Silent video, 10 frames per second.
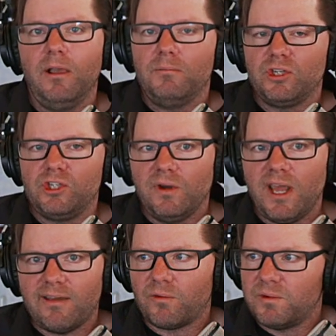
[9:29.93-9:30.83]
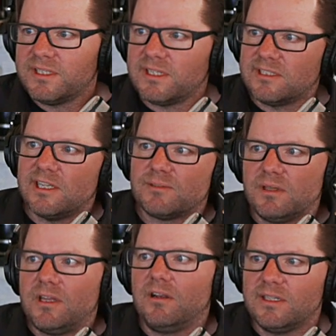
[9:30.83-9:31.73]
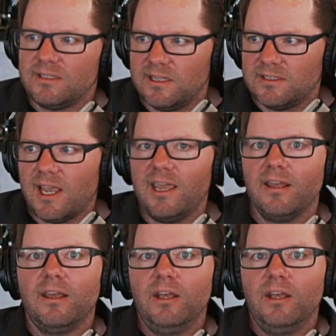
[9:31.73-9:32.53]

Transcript: But you would have a risk assessment there that says, hey,